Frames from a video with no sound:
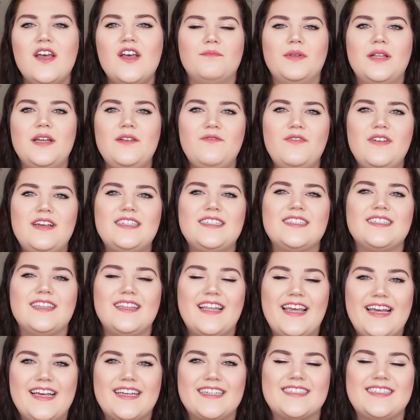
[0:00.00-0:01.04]
Plitvice
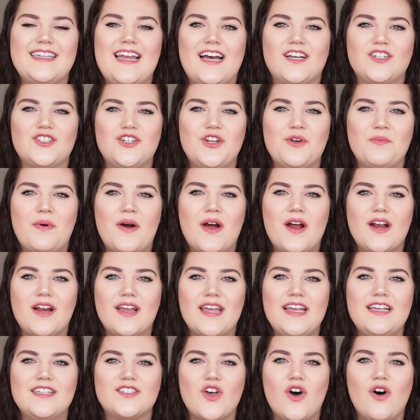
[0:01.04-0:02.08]
Lakes National Park
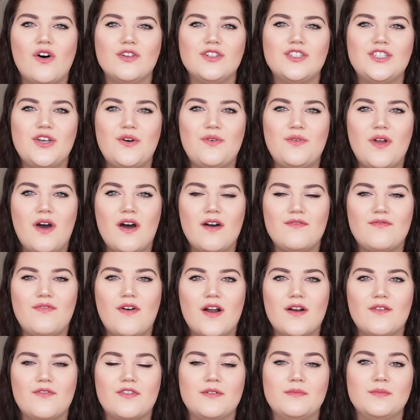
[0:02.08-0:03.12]
is also not
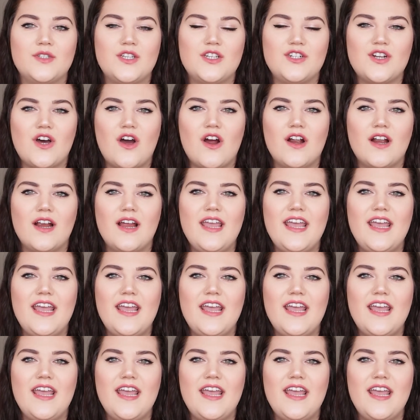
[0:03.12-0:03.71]
far from Zadar.